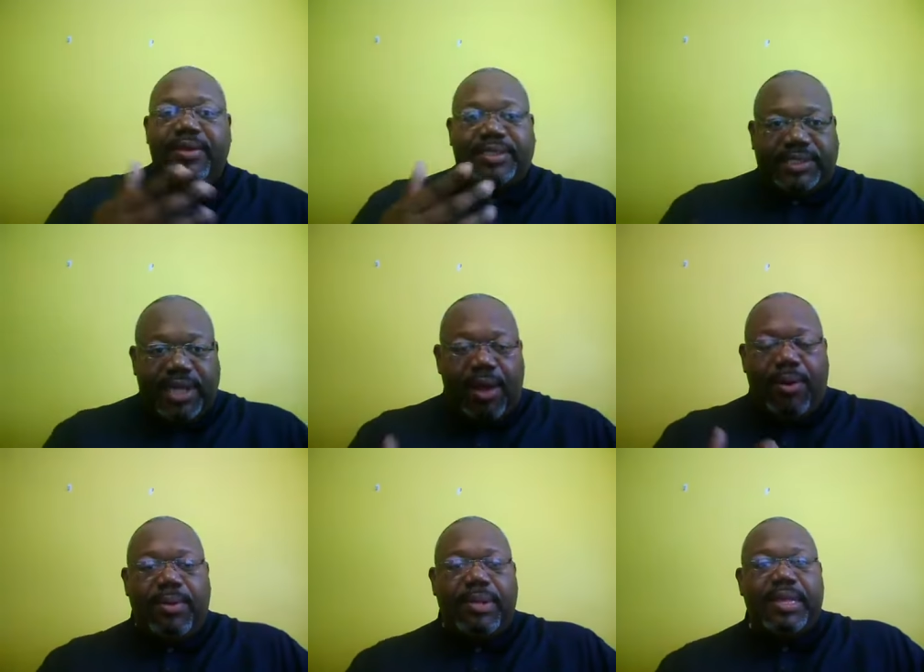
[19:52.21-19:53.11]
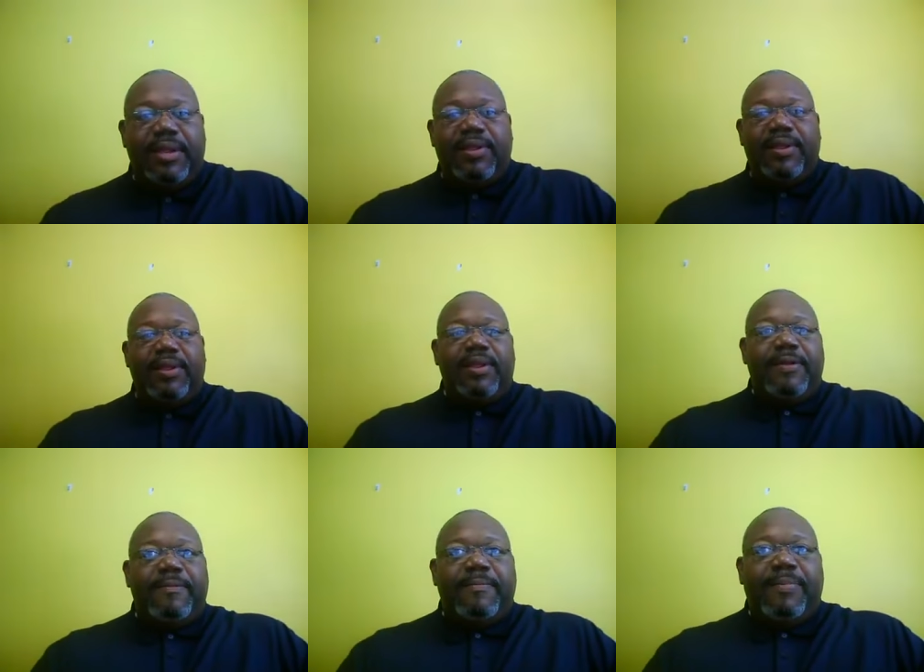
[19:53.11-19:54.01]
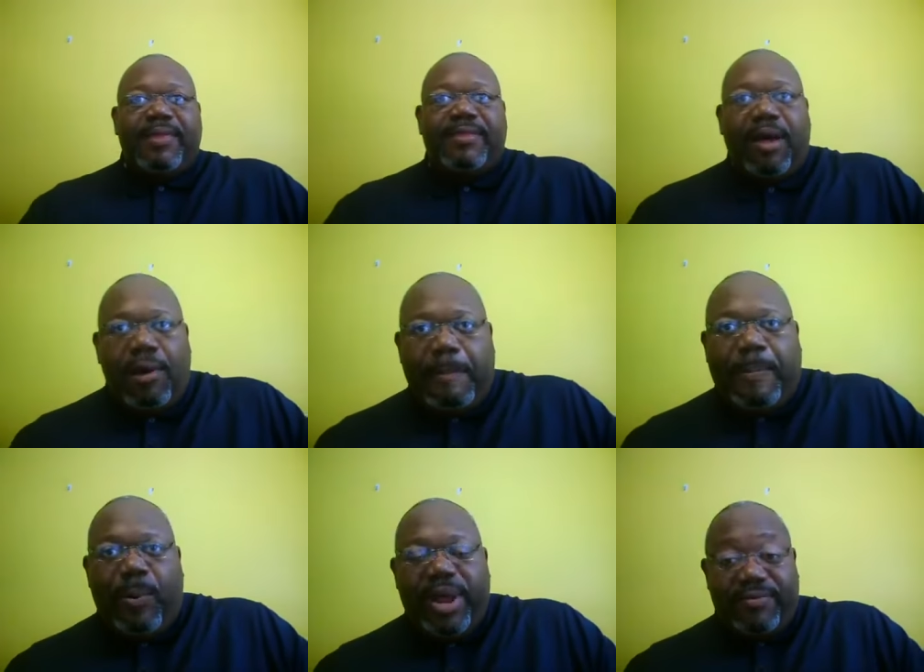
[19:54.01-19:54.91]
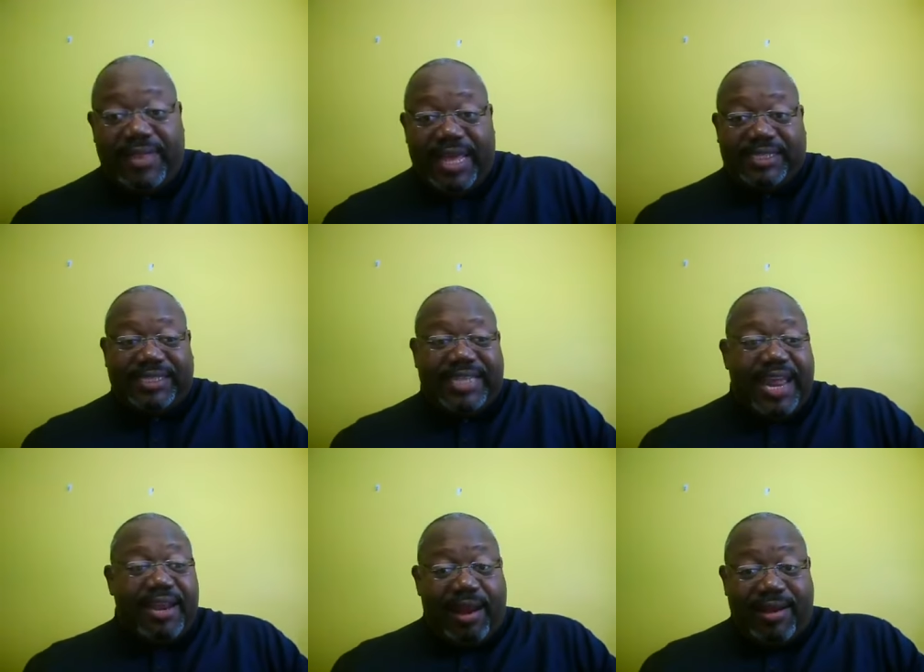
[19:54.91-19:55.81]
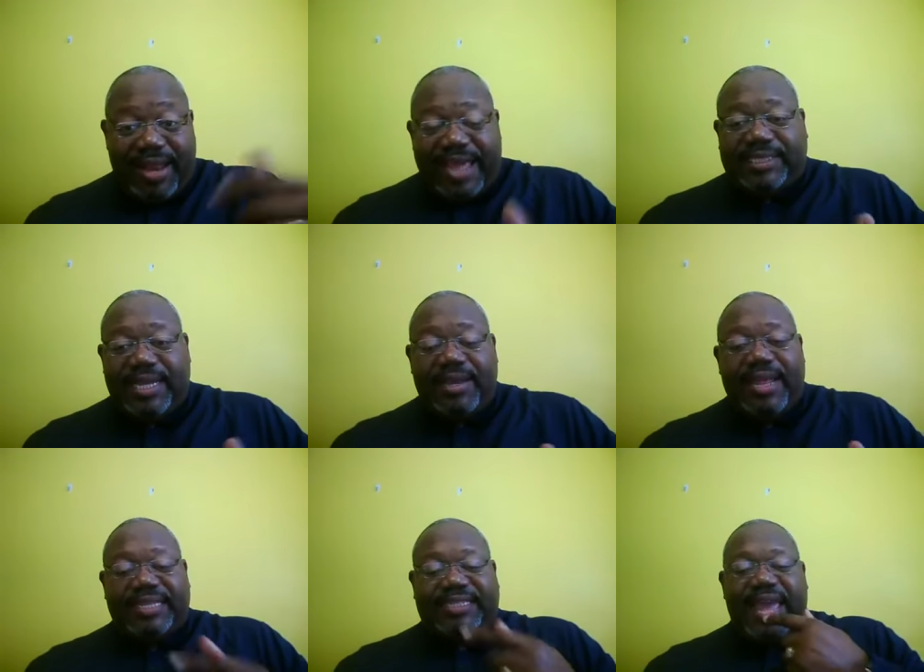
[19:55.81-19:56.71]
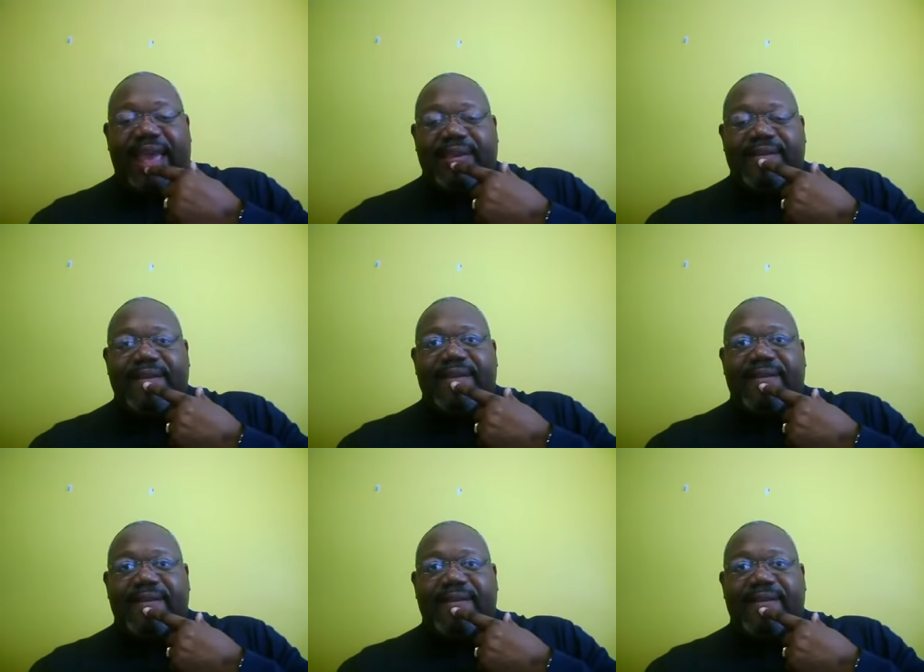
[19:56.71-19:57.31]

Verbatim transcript: So the whole point of this is that in our lesson is that